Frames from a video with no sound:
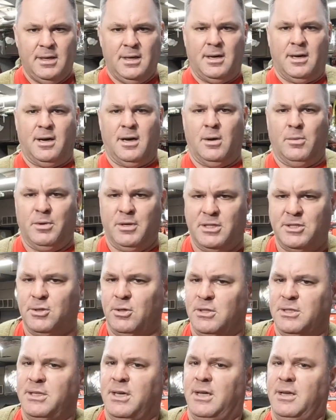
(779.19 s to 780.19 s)
when it
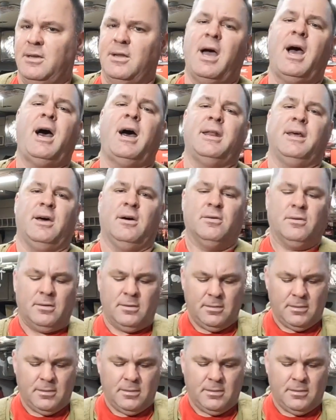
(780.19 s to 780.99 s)
starts getting hot out.